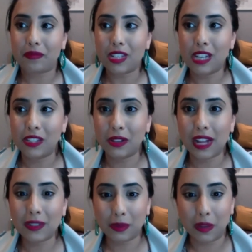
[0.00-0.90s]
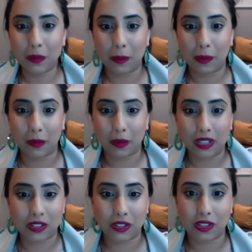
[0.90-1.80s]
So that's really what my
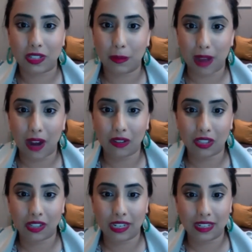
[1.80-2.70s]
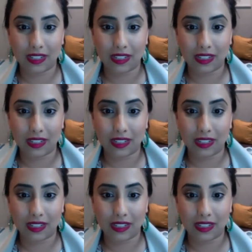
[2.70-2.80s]
research is about, is